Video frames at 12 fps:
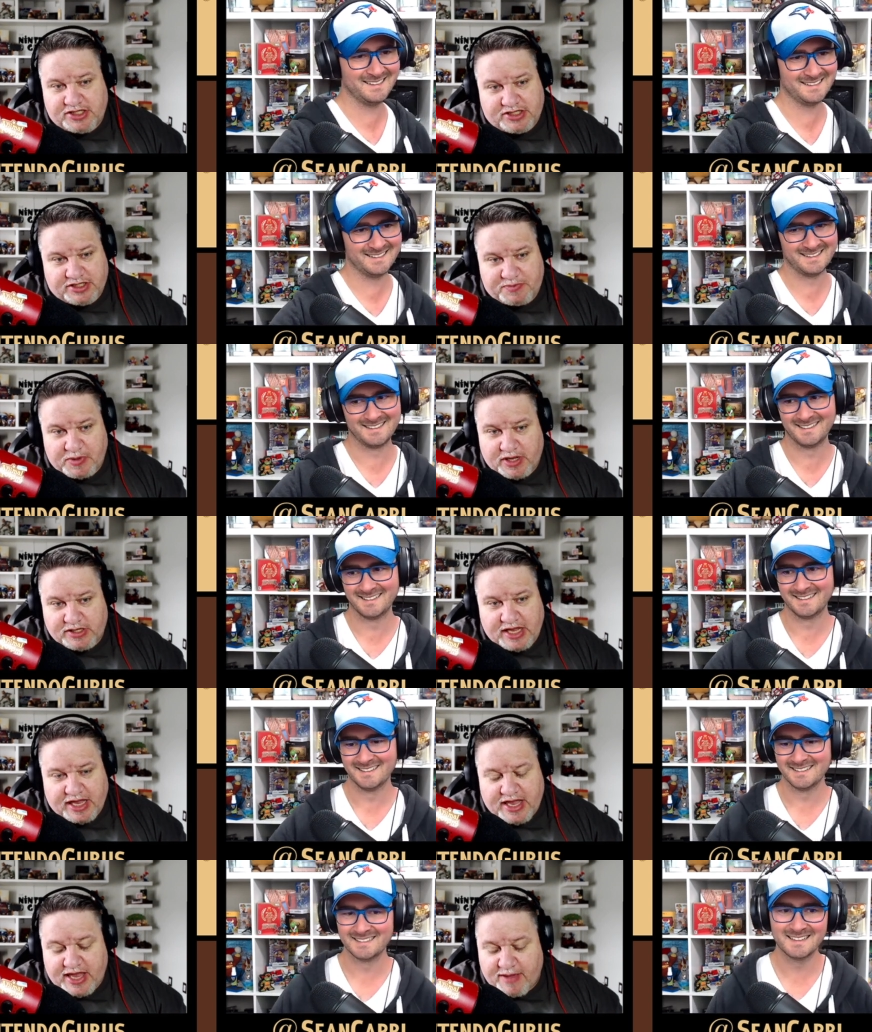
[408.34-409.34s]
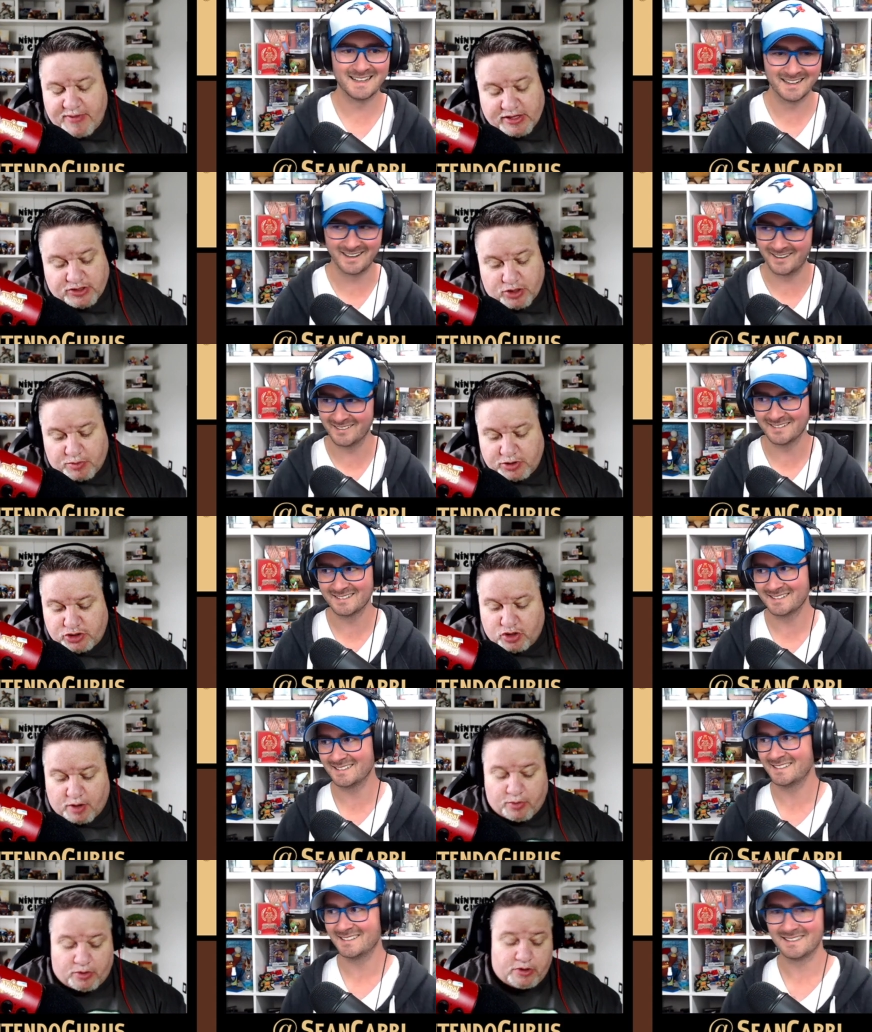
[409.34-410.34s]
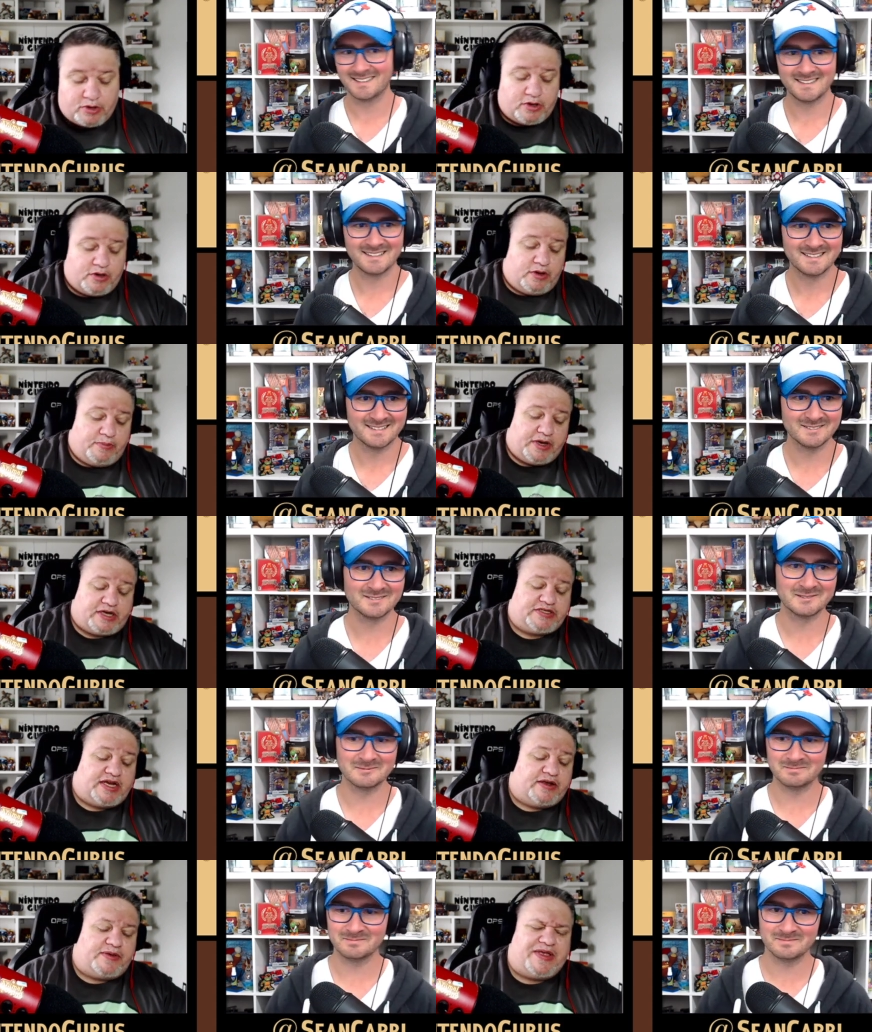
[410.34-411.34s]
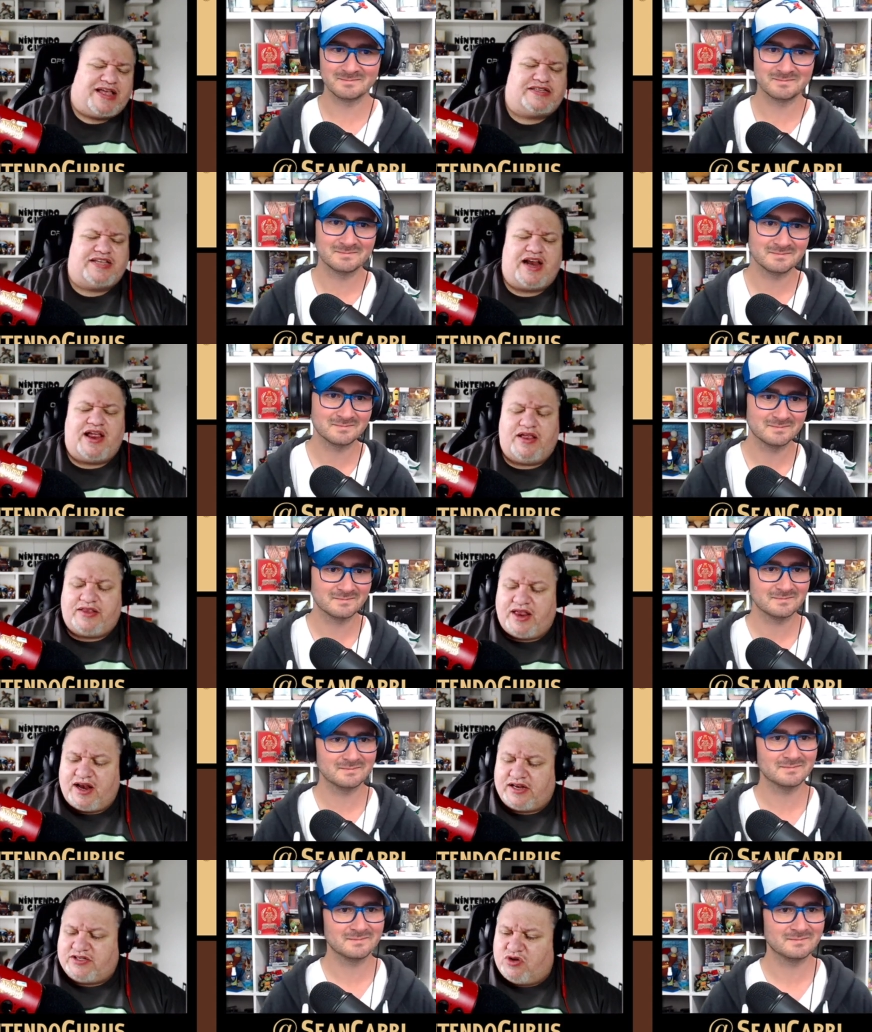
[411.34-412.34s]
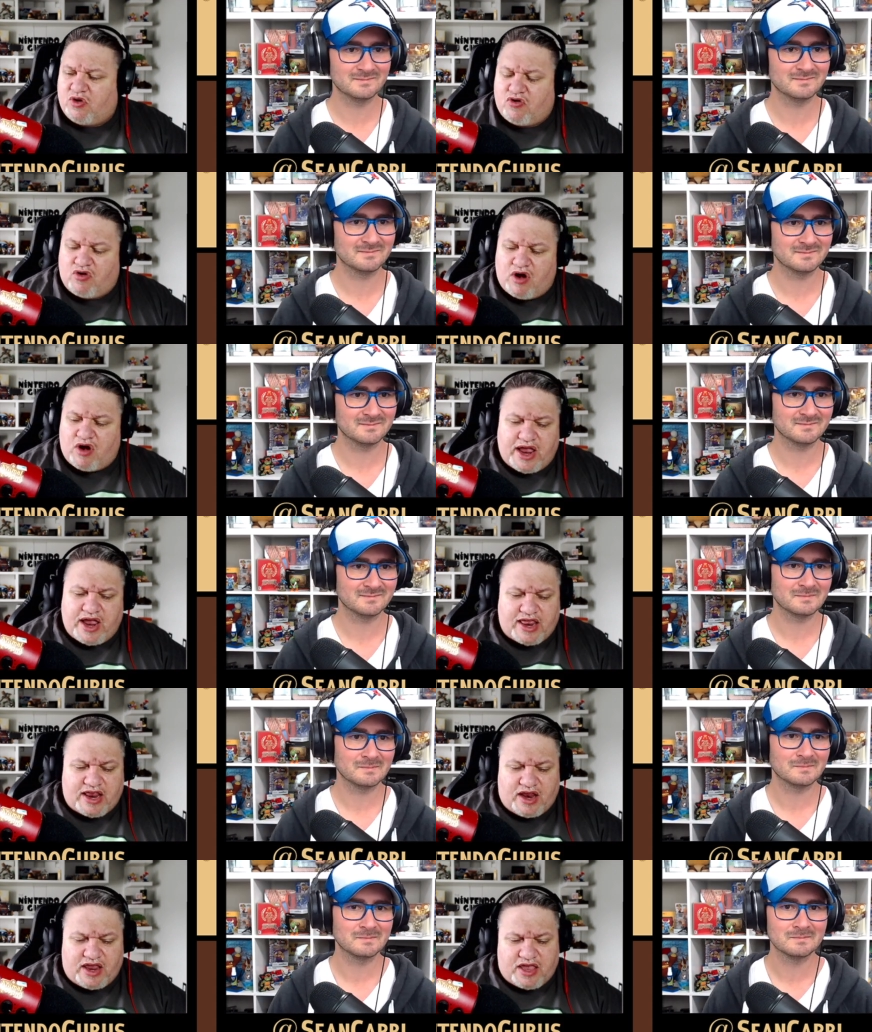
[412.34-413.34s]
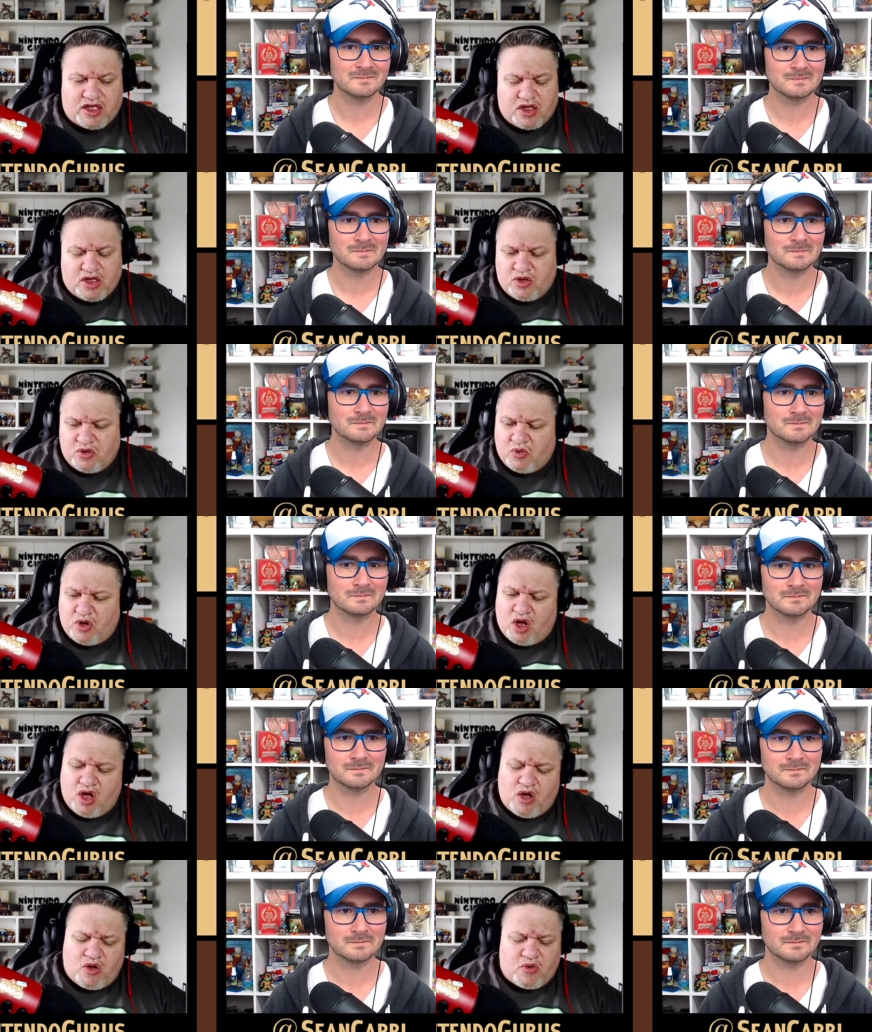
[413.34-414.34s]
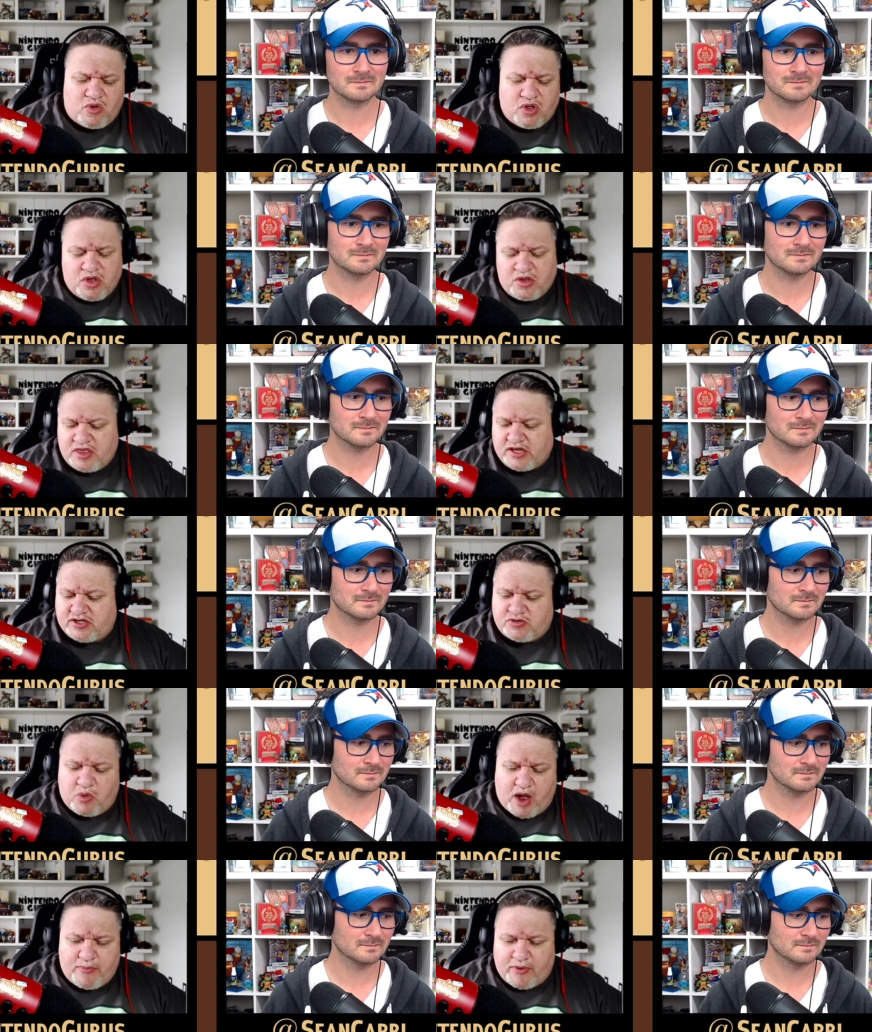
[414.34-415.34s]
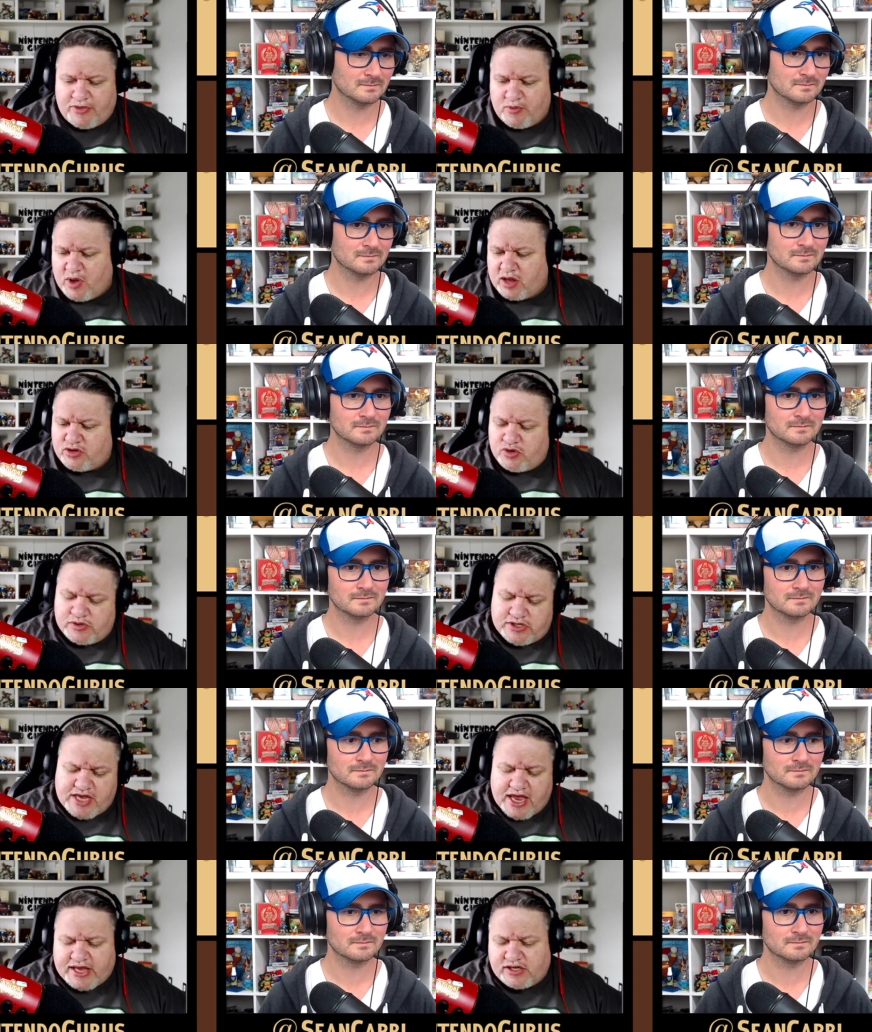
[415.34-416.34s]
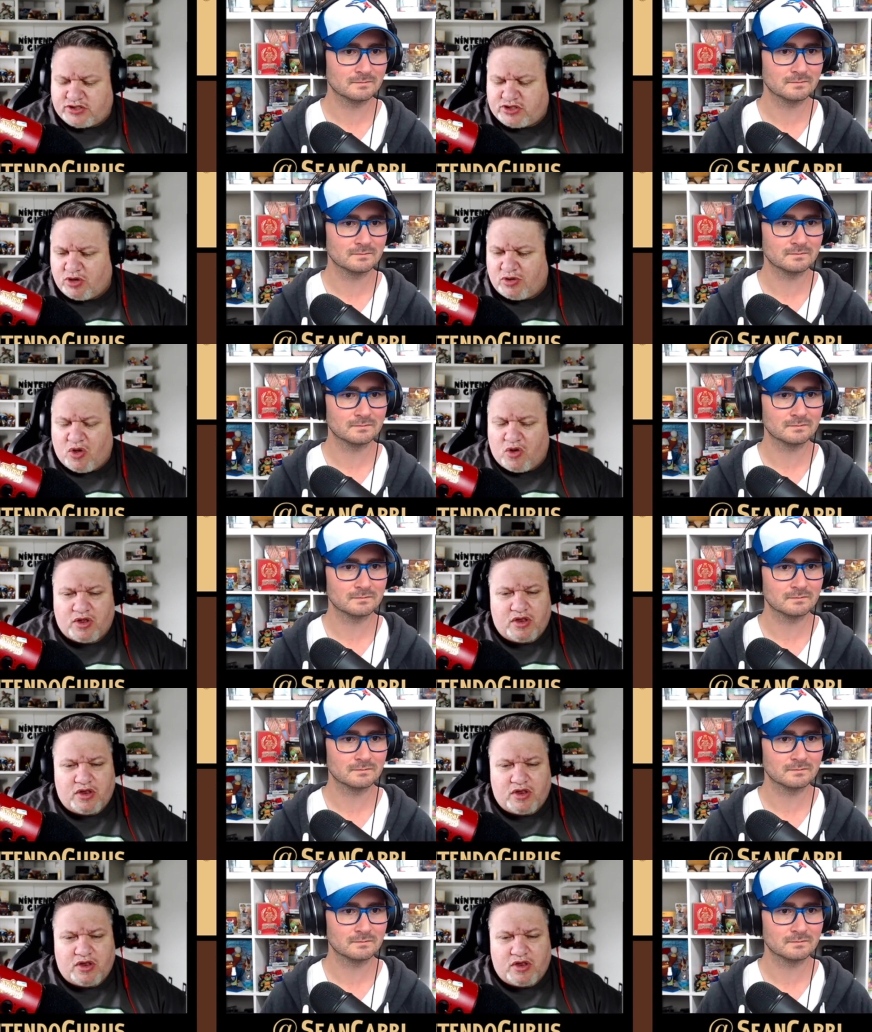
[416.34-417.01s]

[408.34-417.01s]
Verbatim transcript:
Speaker 1: just because they can get me I in know. so much trouble because mm. it, hmm. because then I then I saw crying that like oh this is why Breath of the Wild two is taking so long